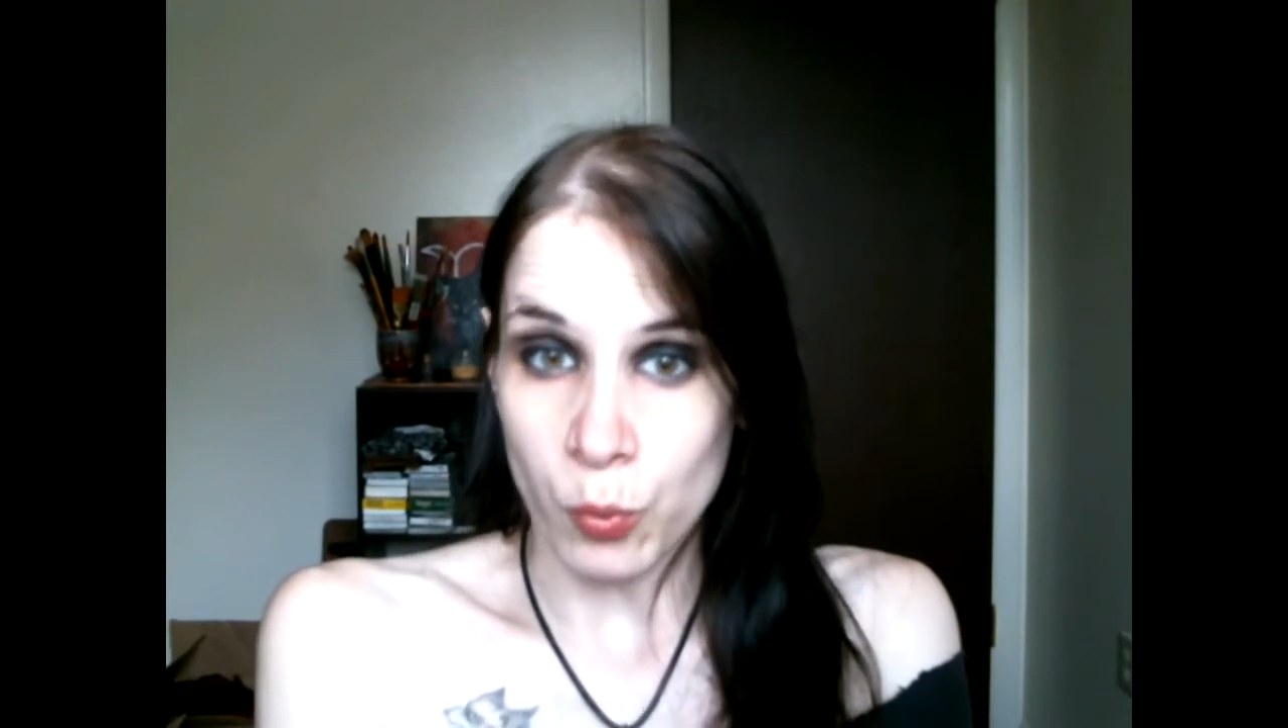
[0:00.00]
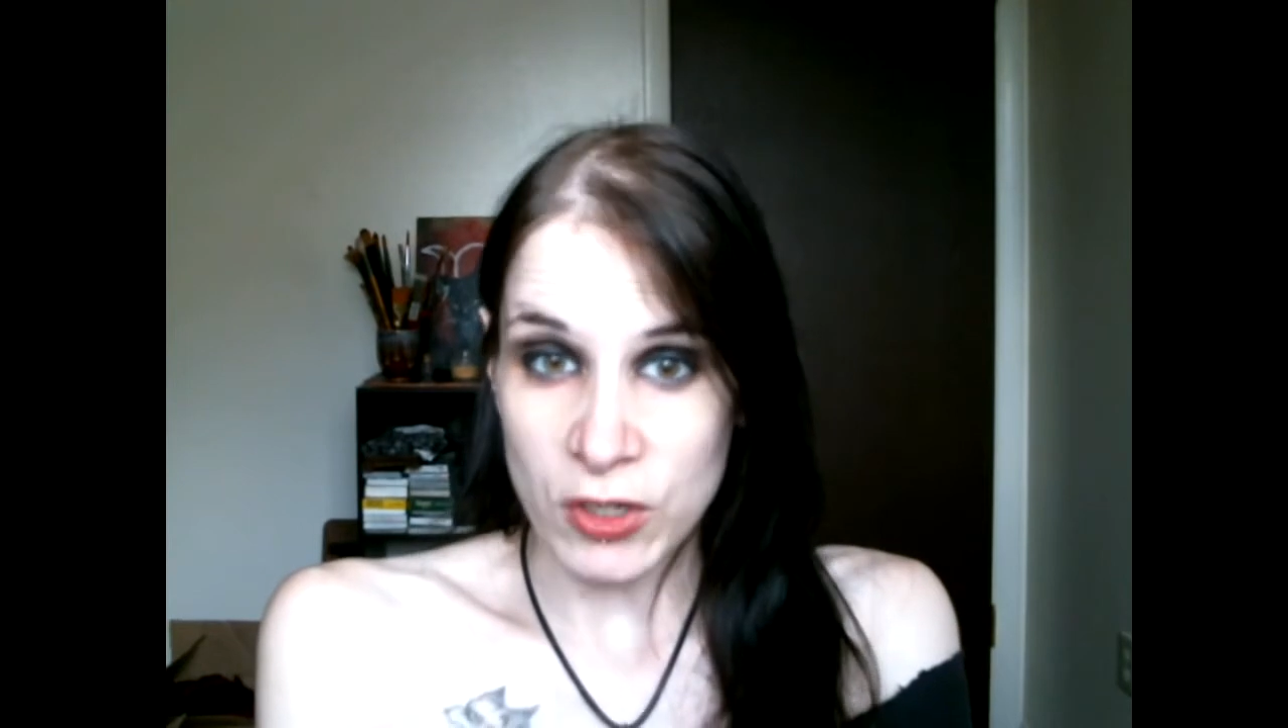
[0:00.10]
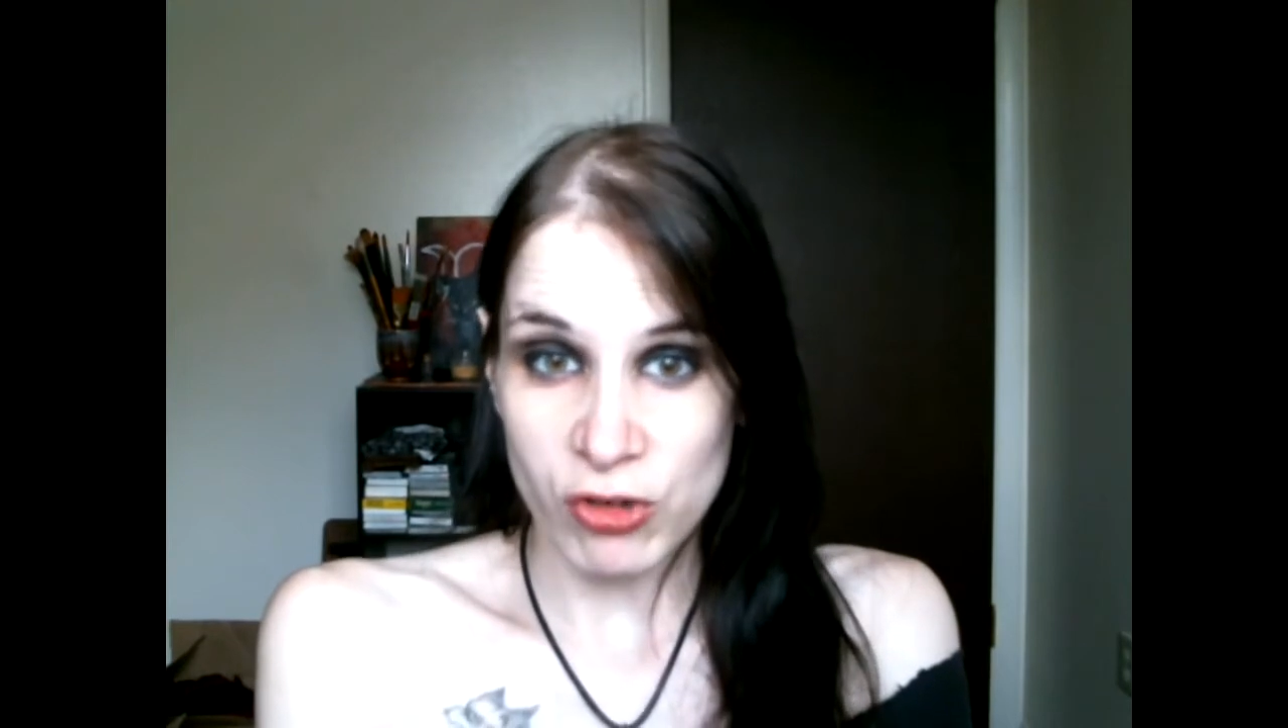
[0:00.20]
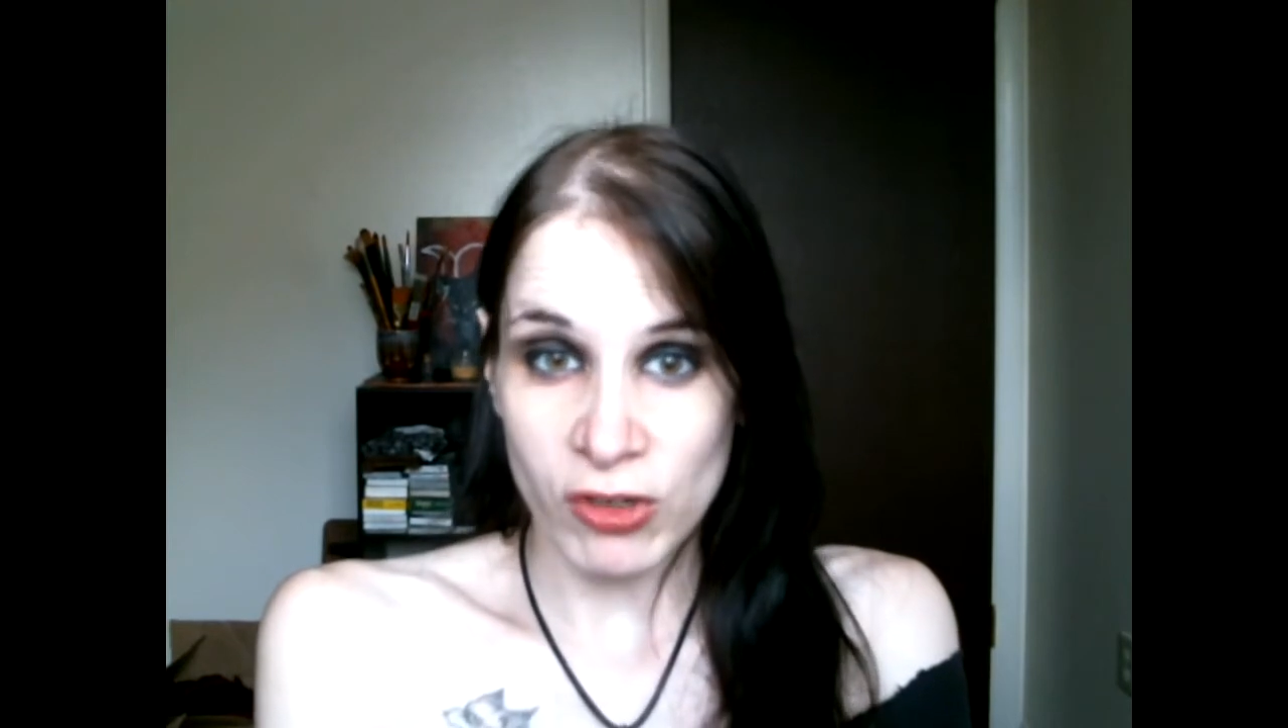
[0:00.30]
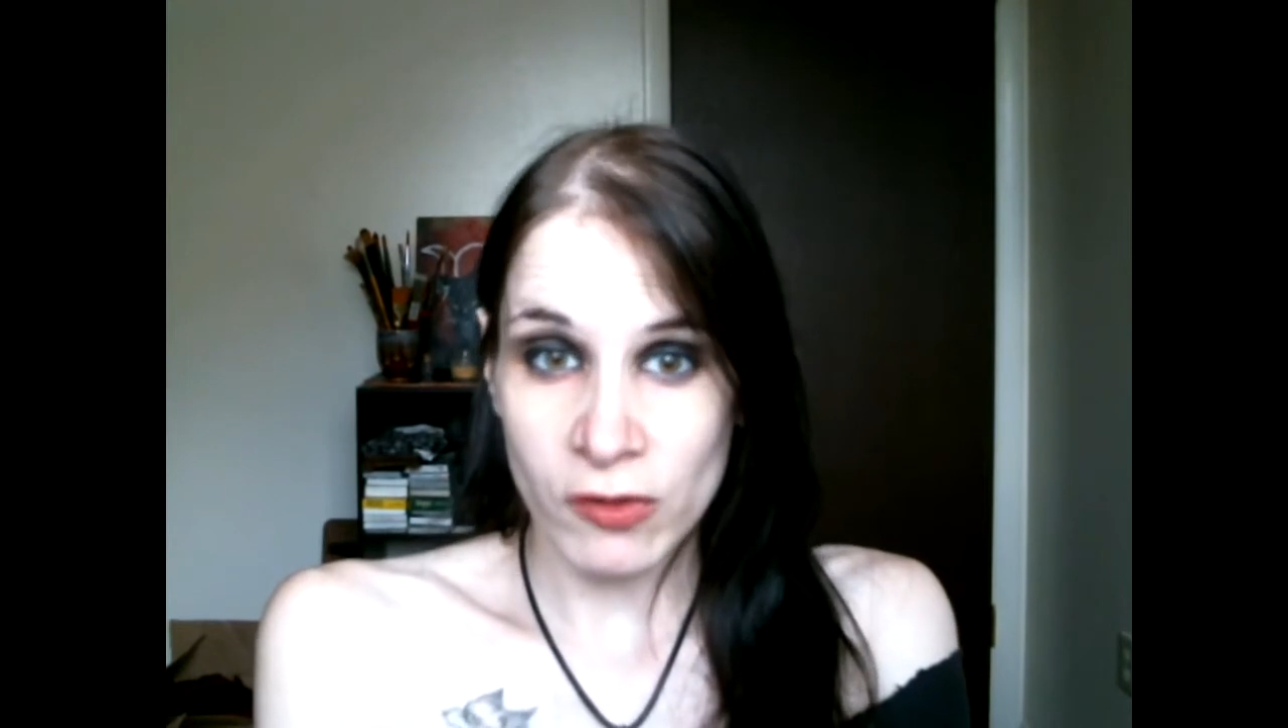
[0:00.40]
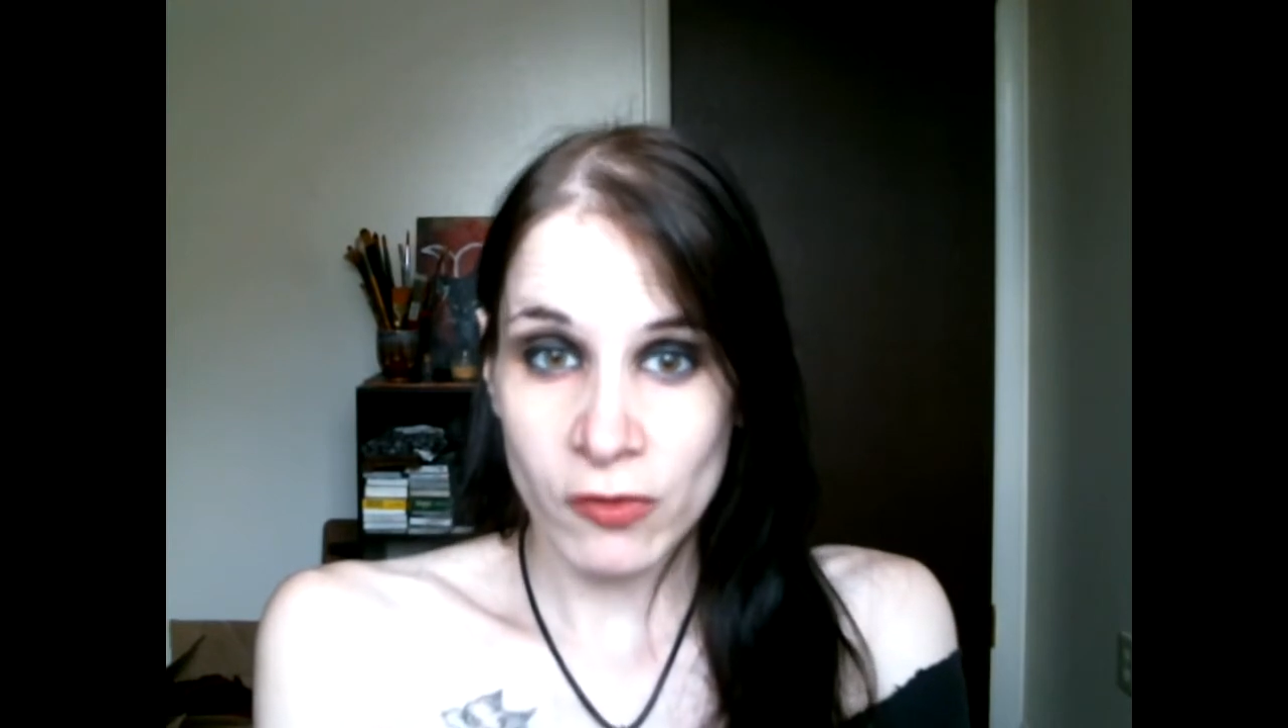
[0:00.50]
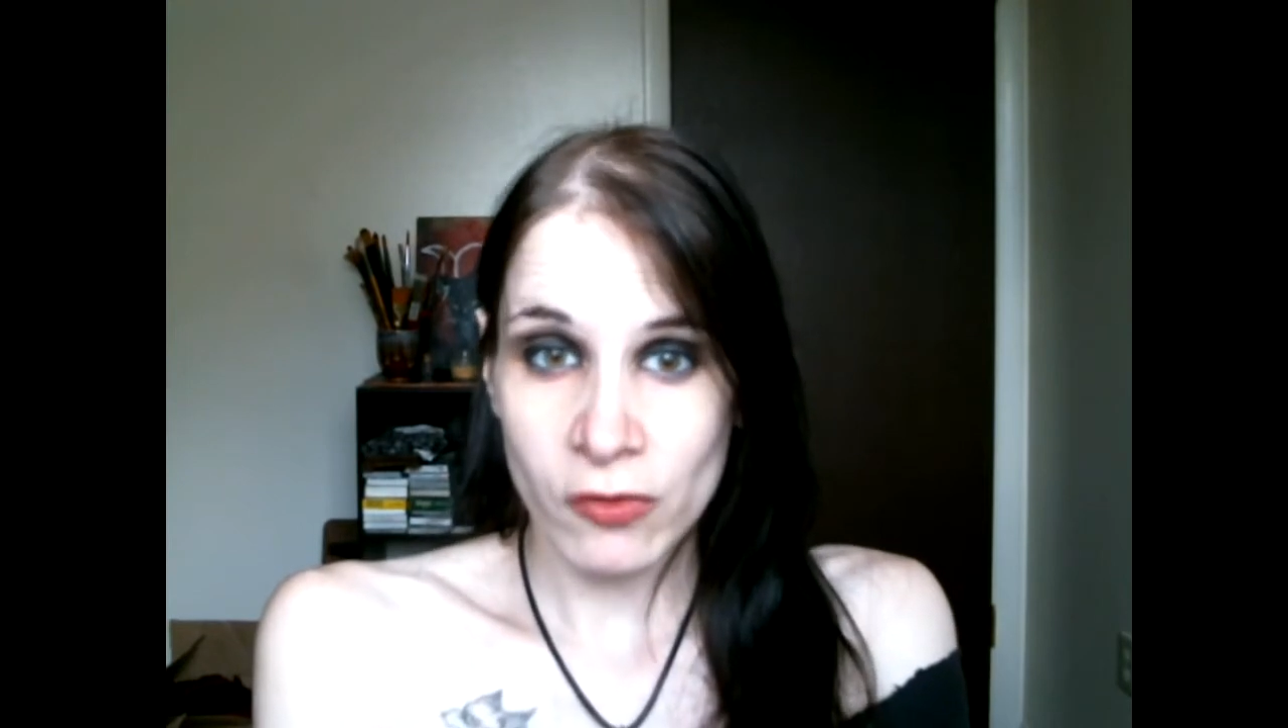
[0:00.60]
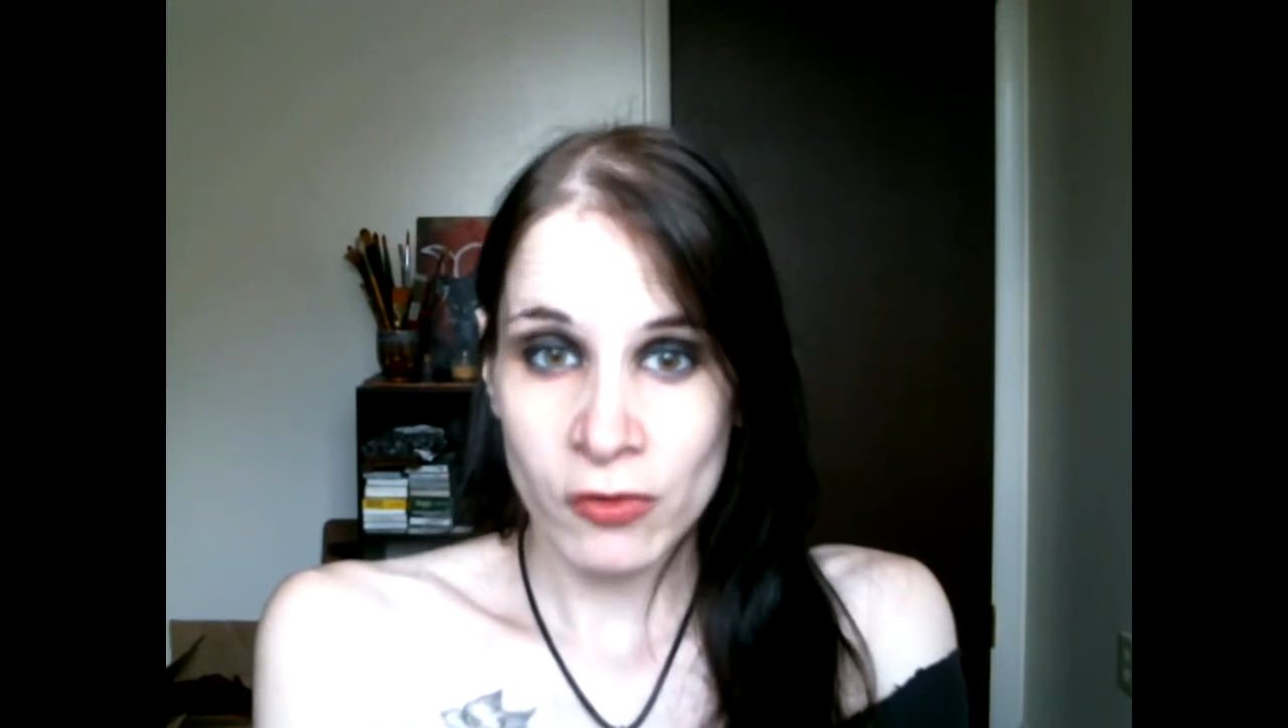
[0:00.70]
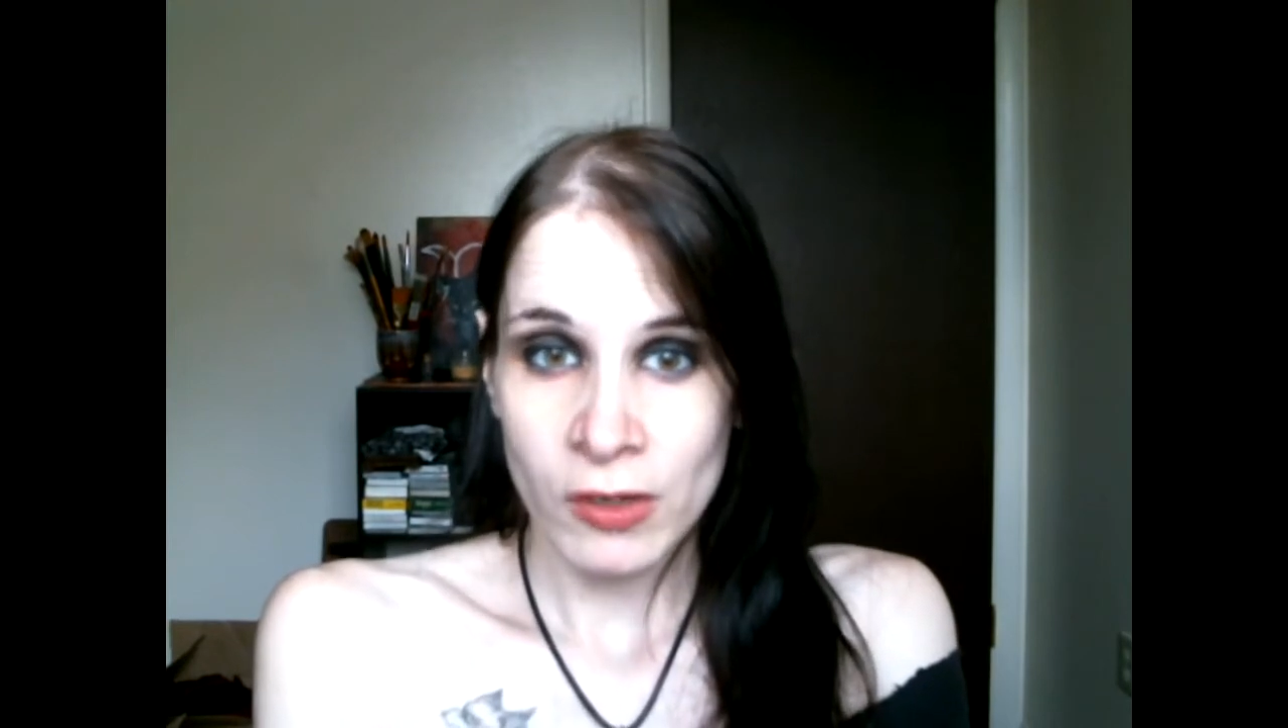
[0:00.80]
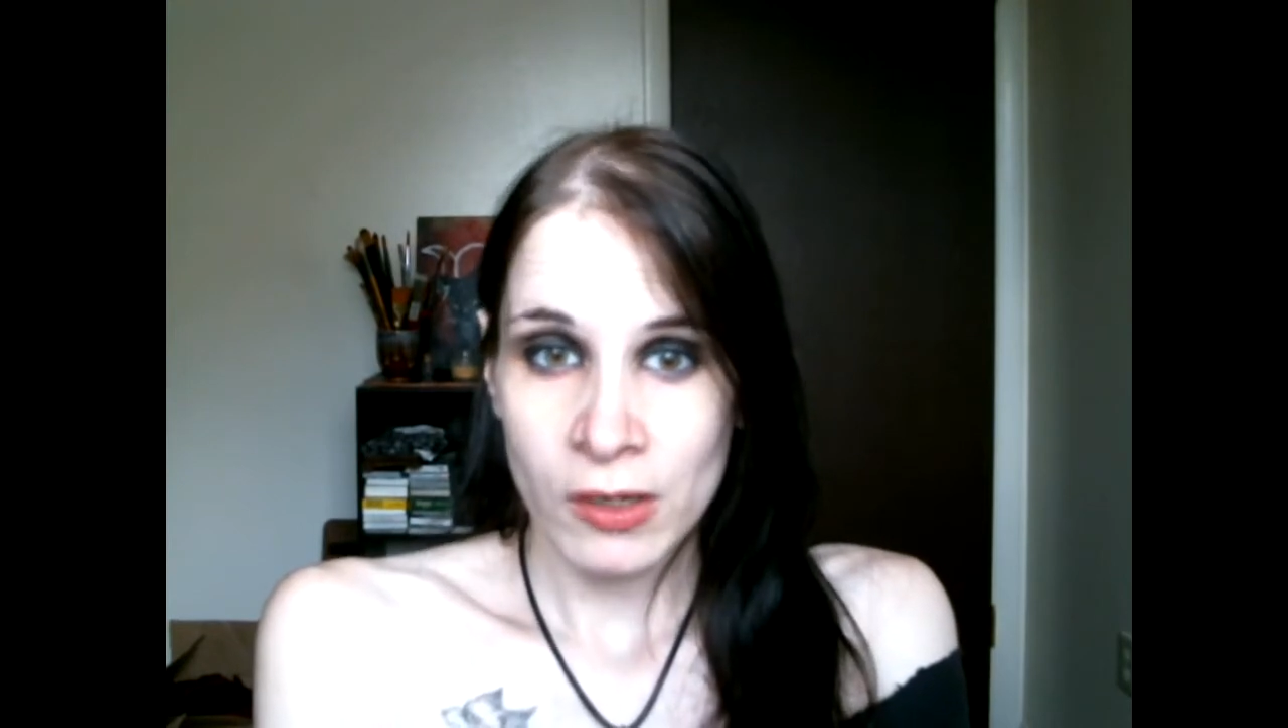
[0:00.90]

witches